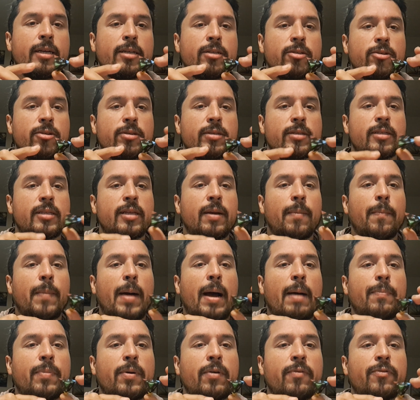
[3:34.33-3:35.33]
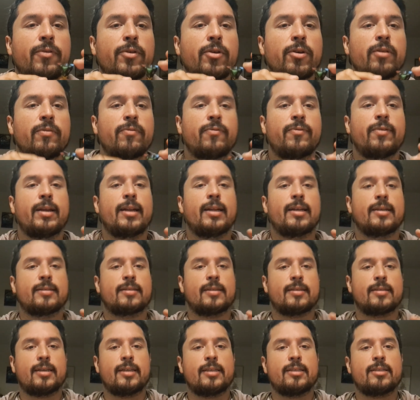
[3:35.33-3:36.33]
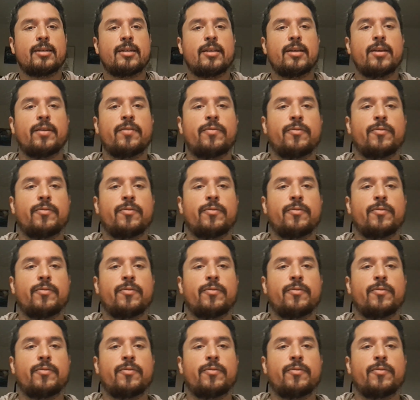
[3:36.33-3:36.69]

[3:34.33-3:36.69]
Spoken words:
So this is a map of your feelings, essentially.